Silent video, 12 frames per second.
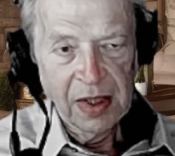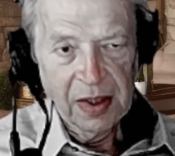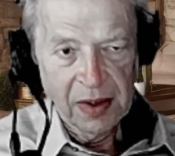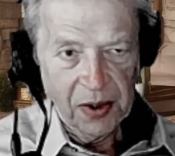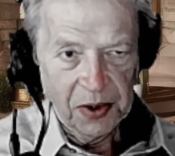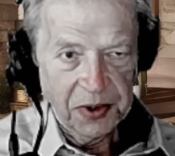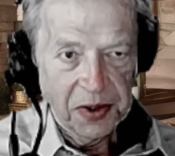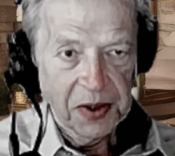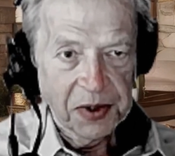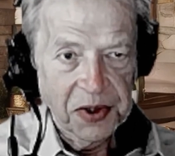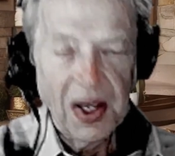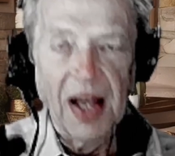There's the
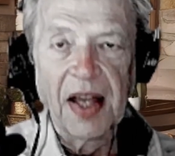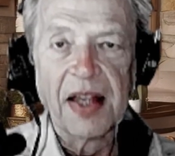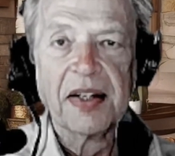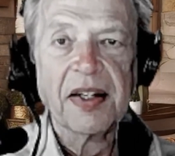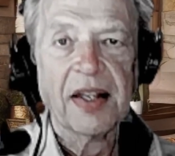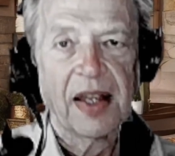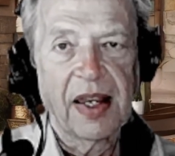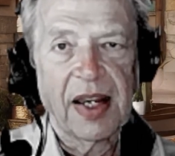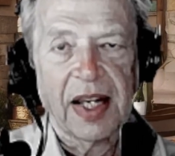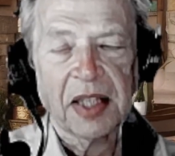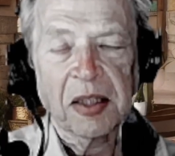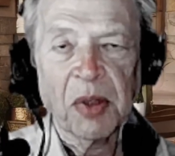sun,
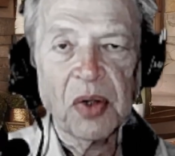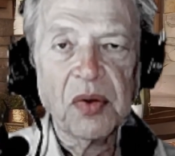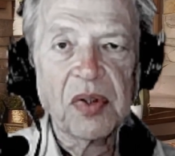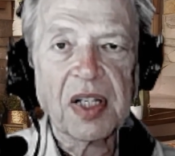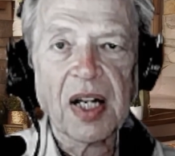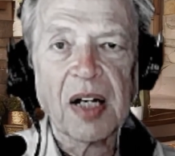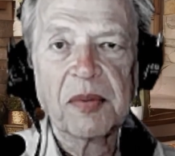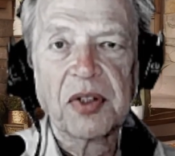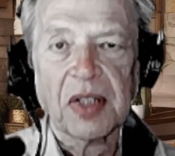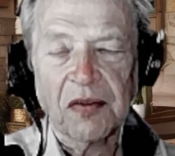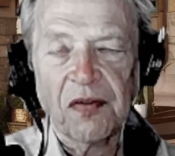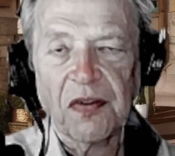and the moon comes
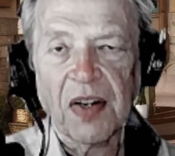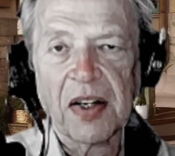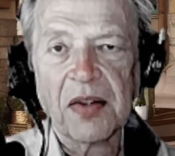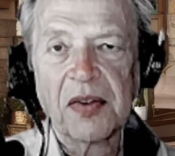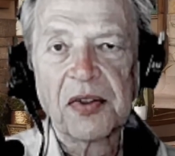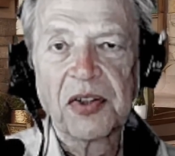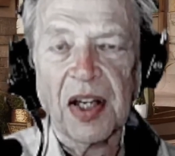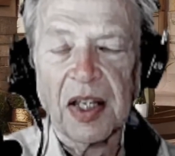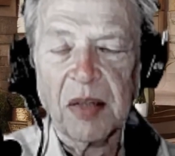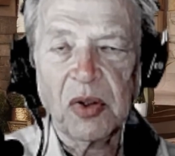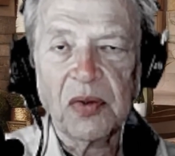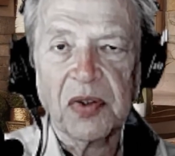in front of the sun,
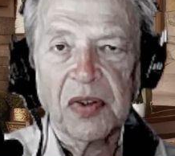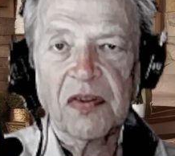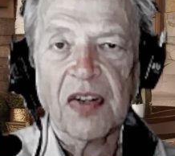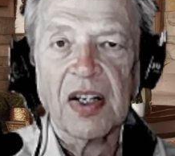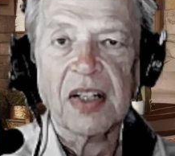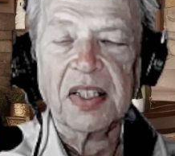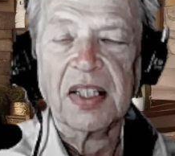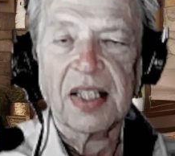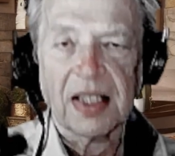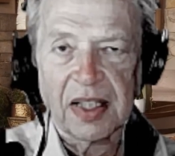moves in front of it, and it